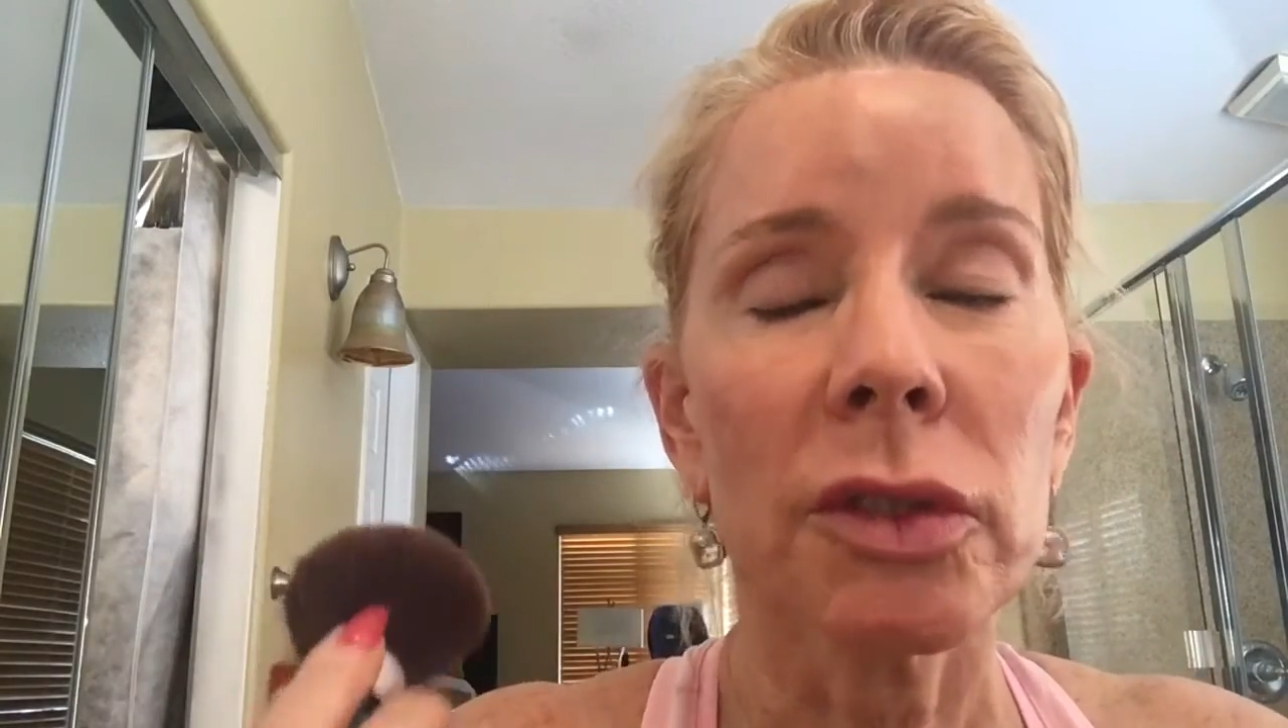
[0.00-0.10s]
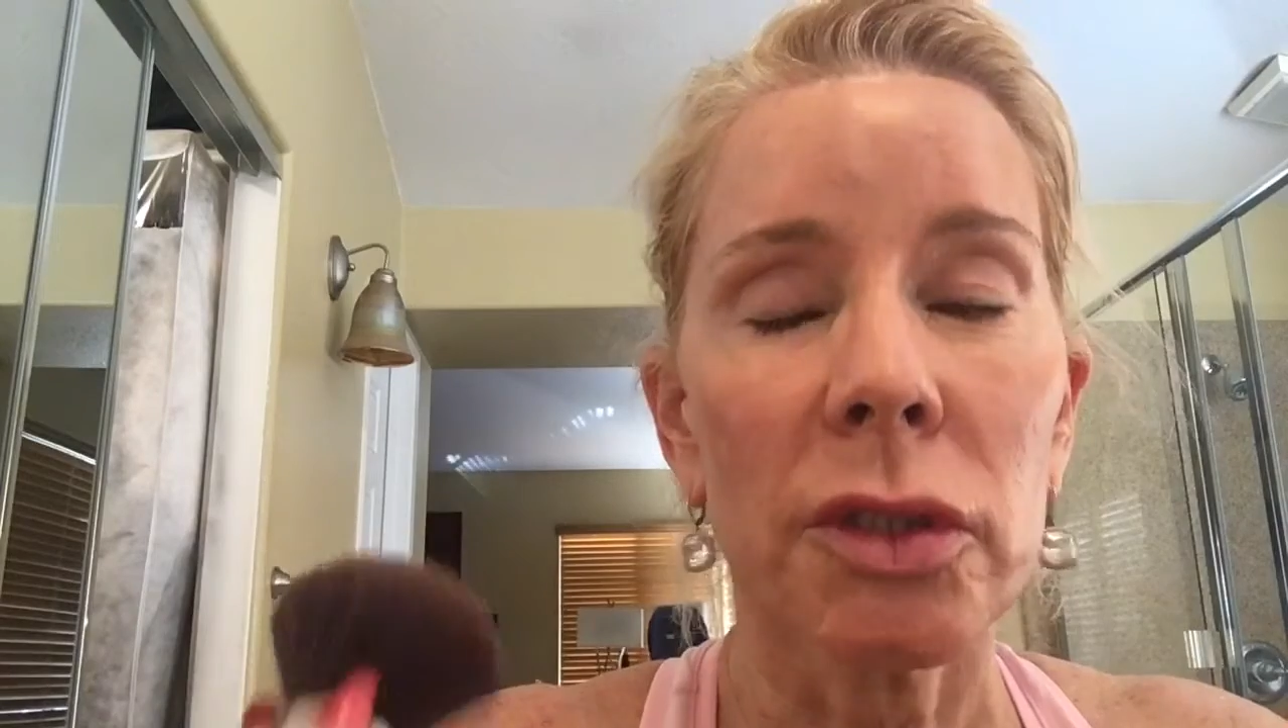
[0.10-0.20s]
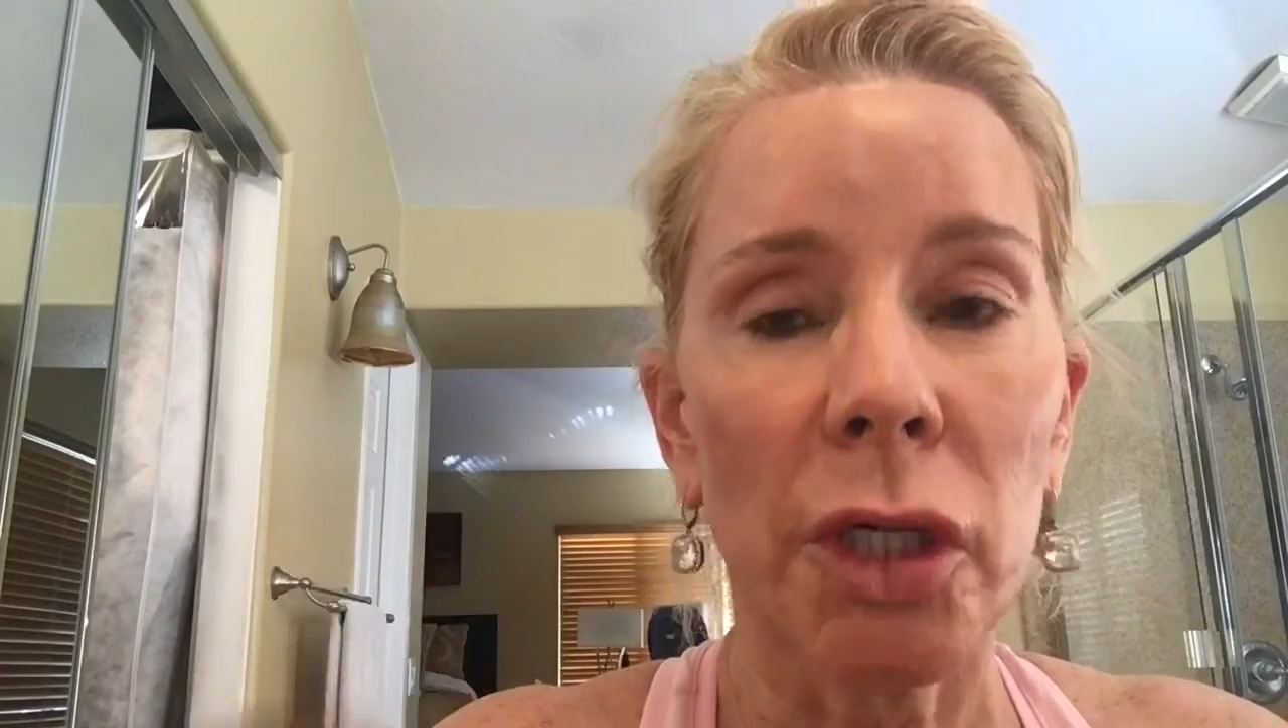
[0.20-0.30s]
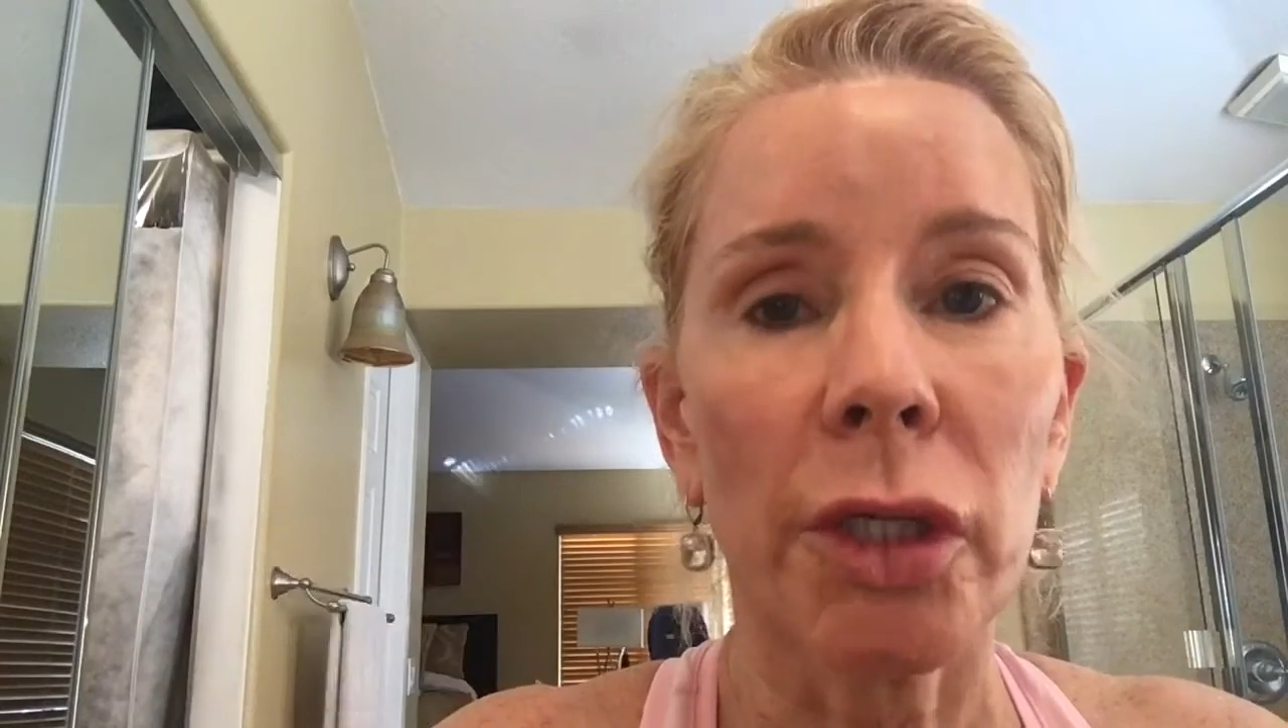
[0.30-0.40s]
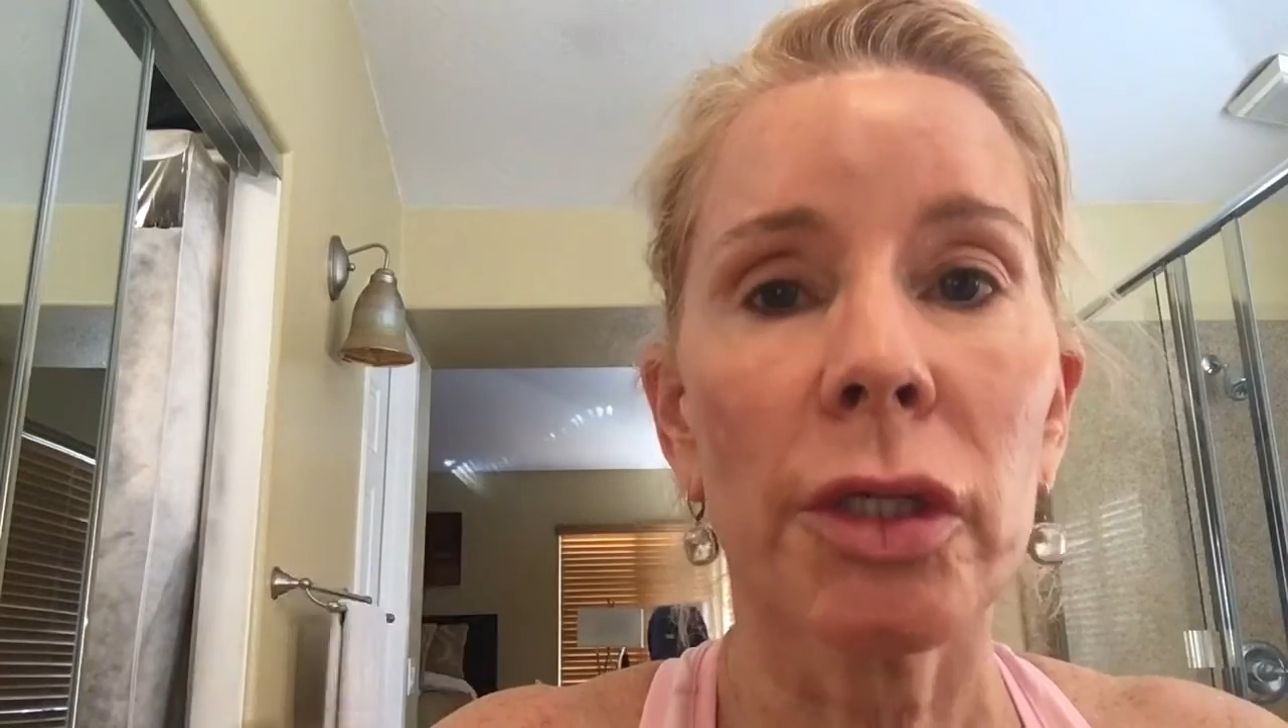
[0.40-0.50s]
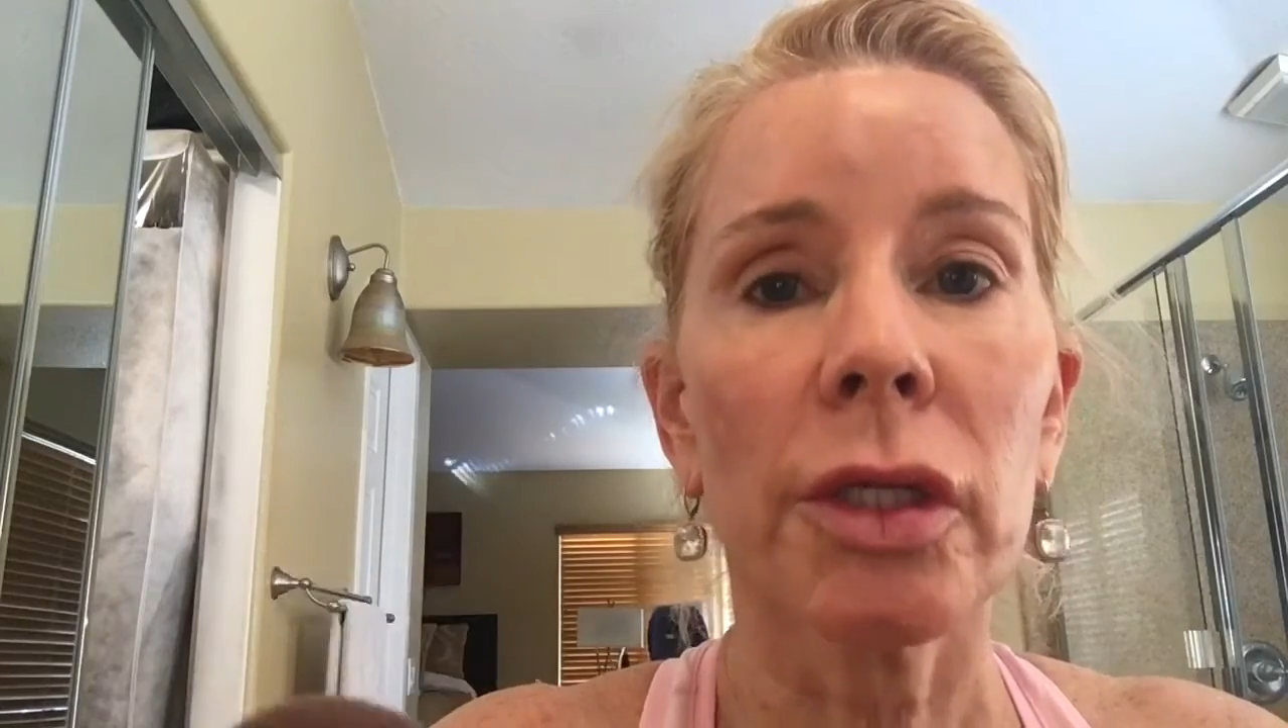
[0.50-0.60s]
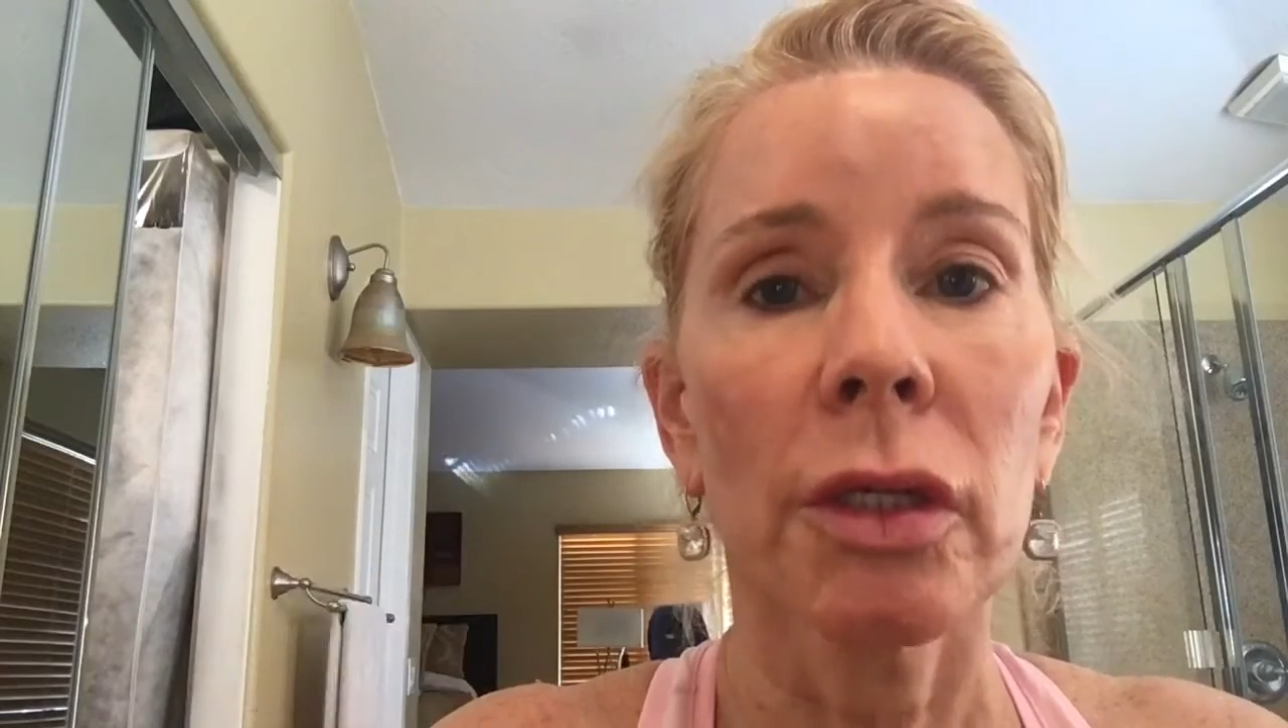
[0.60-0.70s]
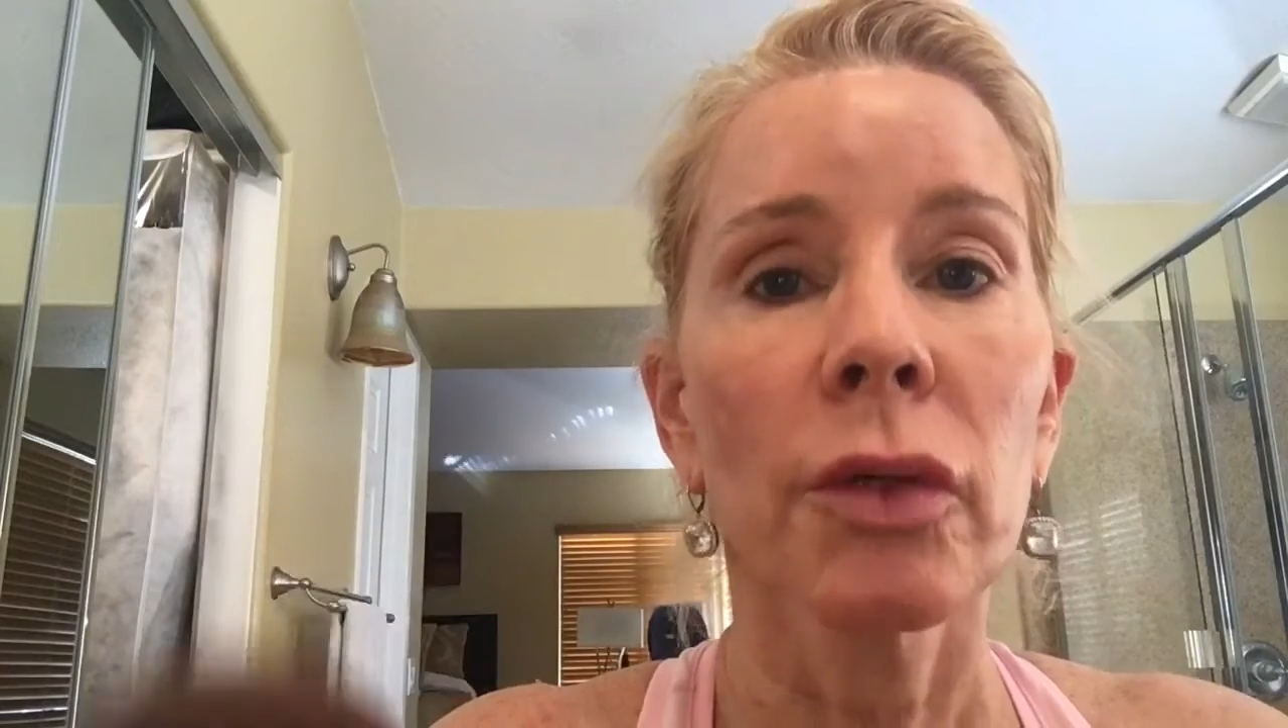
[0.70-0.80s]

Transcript: dark,